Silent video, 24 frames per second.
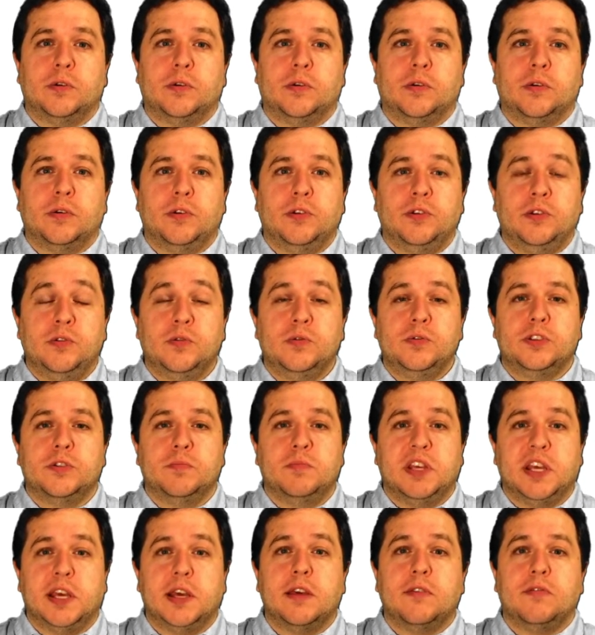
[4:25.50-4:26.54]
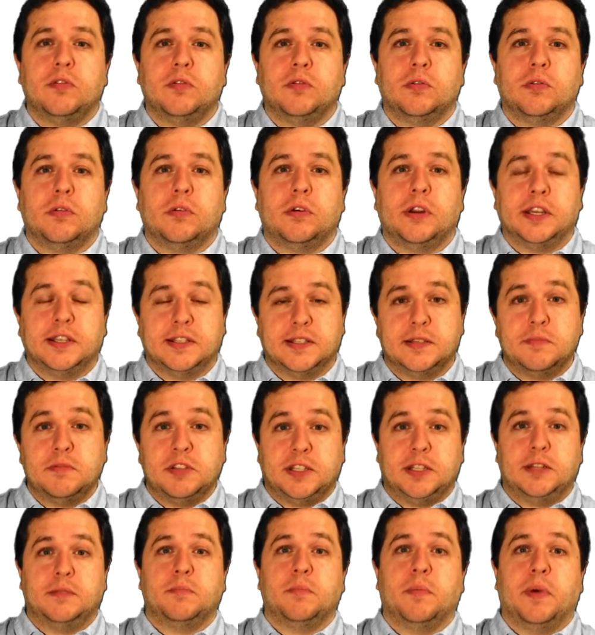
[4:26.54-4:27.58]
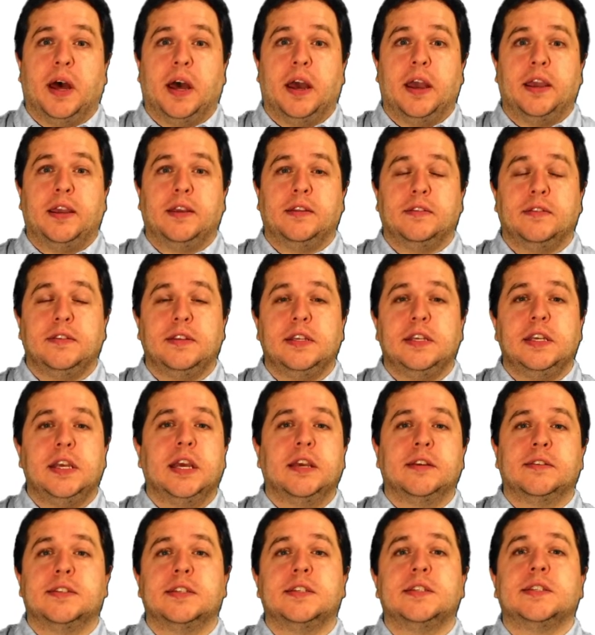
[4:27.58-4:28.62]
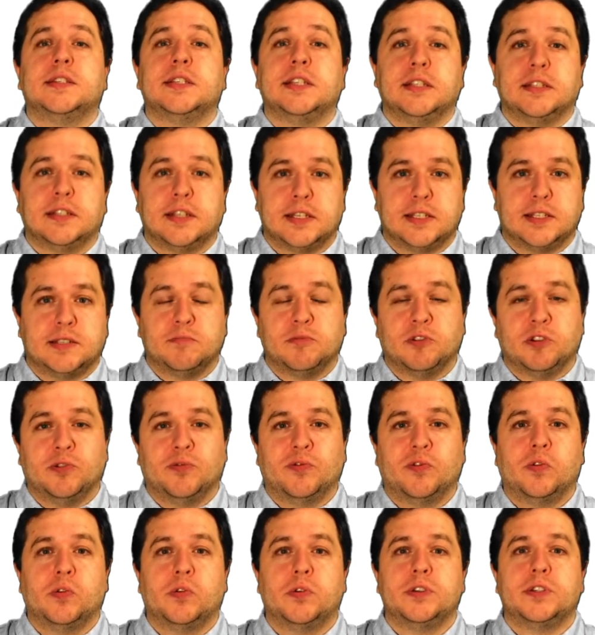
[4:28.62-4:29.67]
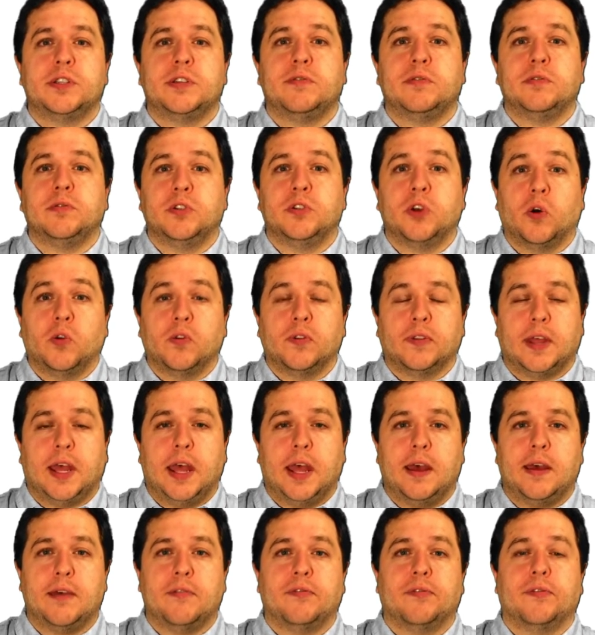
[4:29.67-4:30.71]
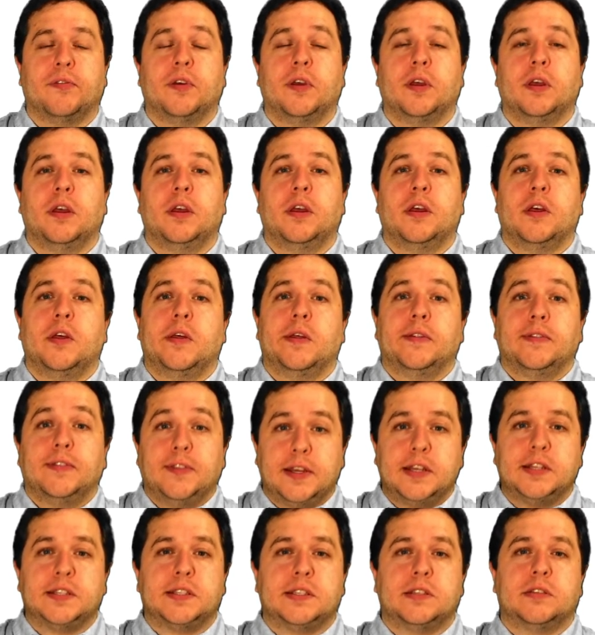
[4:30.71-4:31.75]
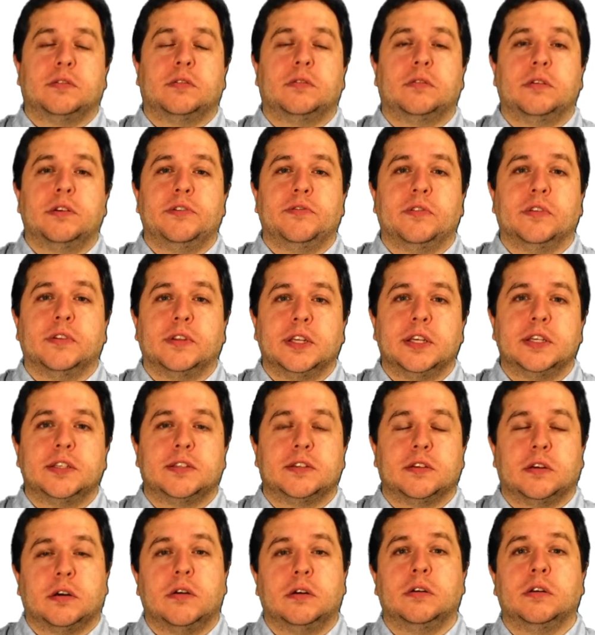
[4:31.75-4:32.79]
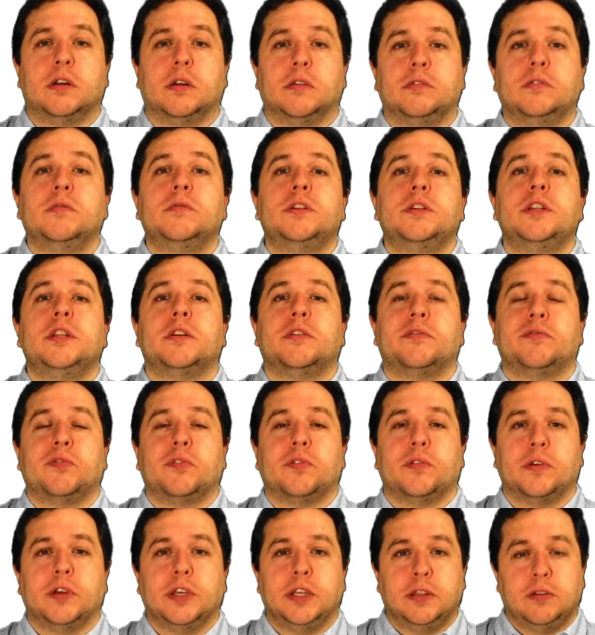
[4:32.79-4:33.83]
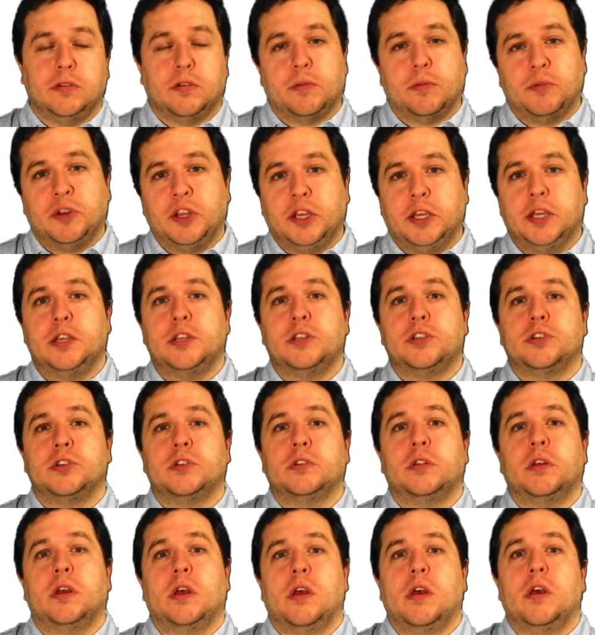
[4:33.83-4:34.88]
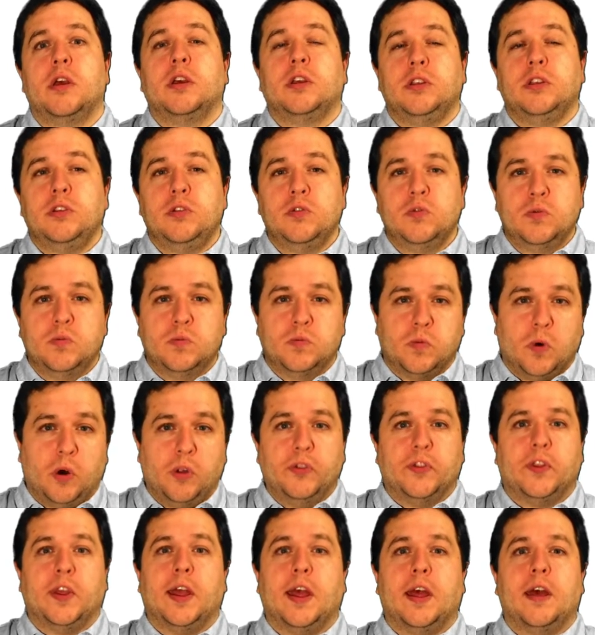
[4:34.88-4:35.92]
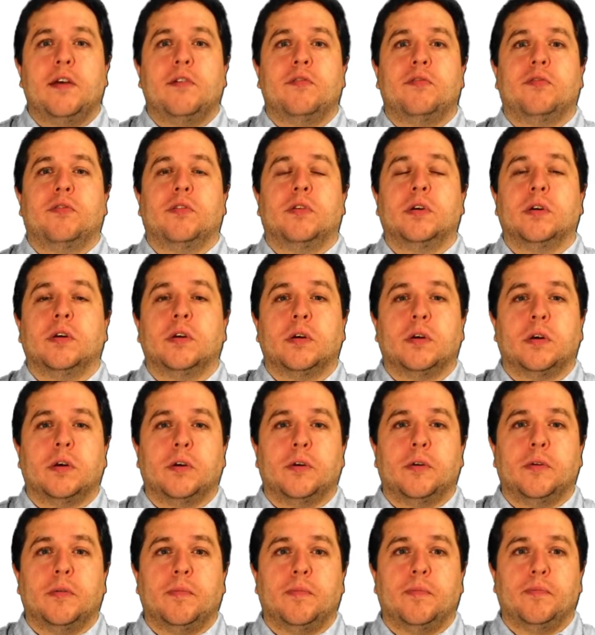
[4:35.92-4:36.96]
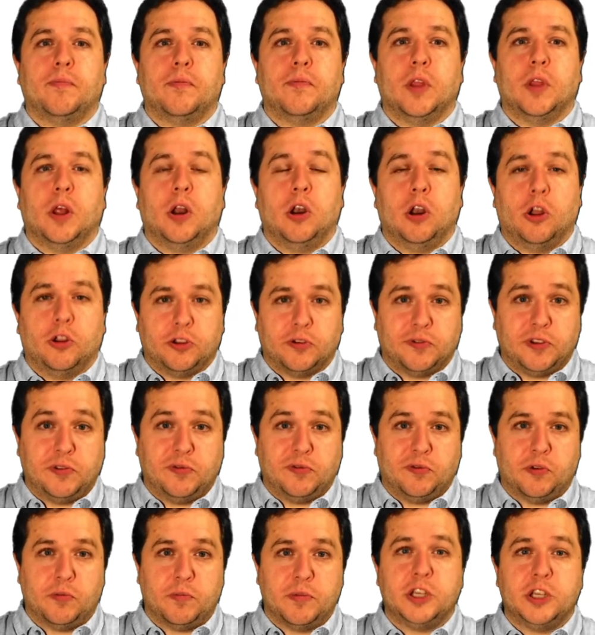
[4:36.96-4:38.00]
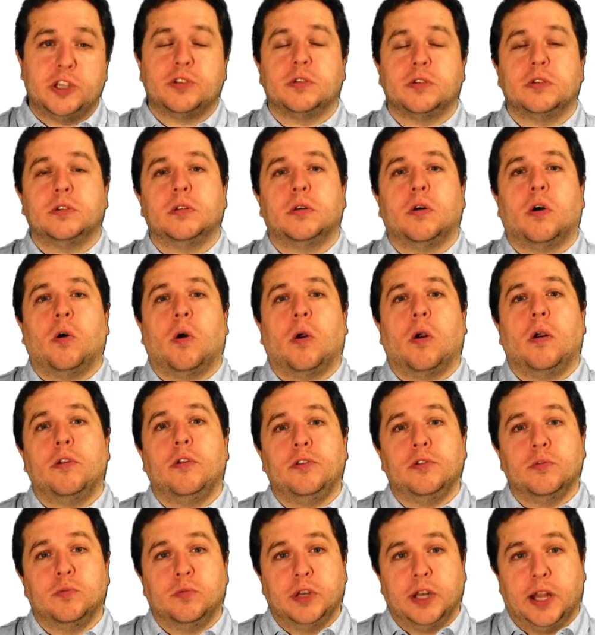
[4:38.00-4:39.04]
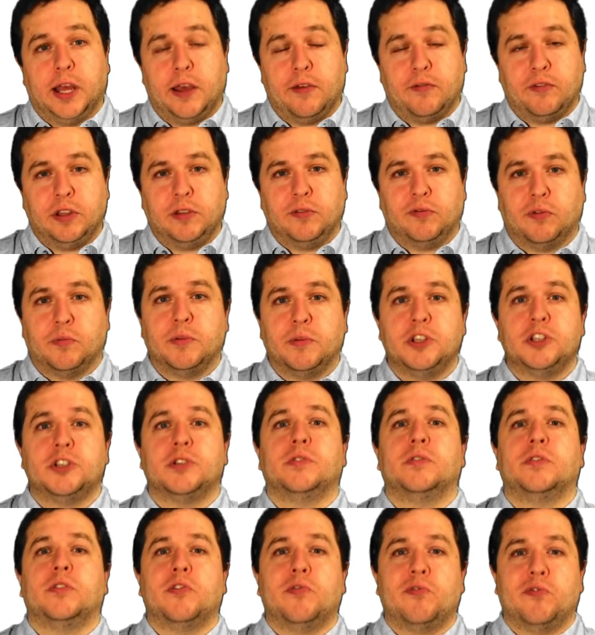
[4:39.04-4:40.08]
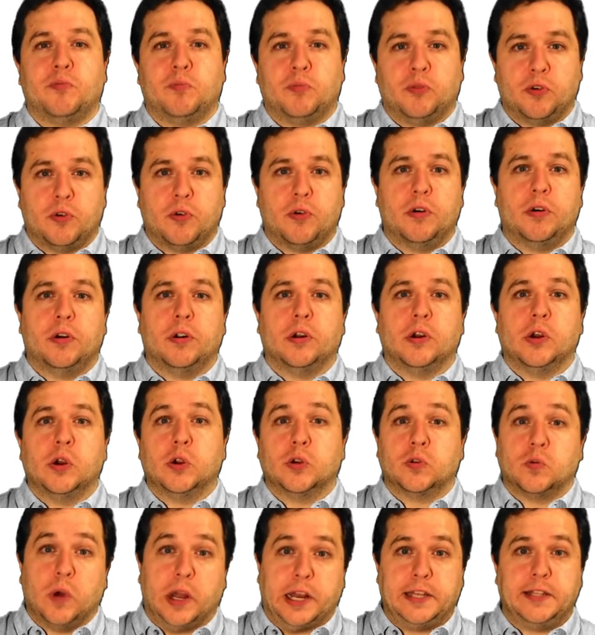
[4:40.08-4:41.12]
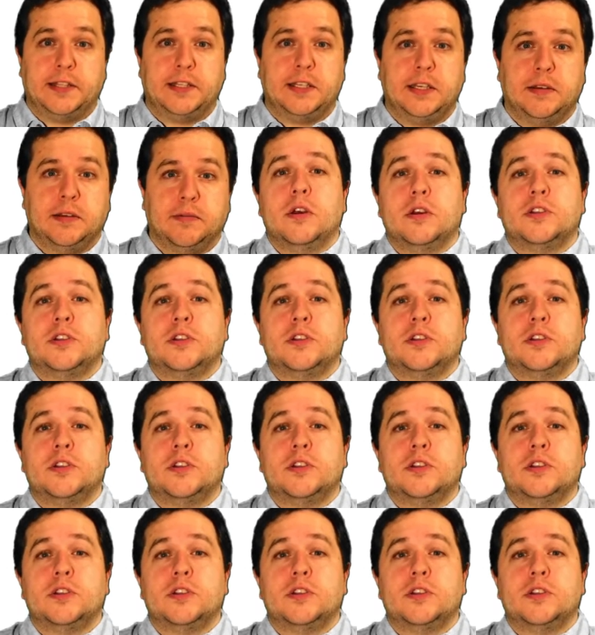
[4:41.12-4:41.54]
use the behavior exhibited by the existing test. But of course, if you don't have tests or if the tests are not good enough in your application, you won't have a lot of information, or you will have information of poor quality.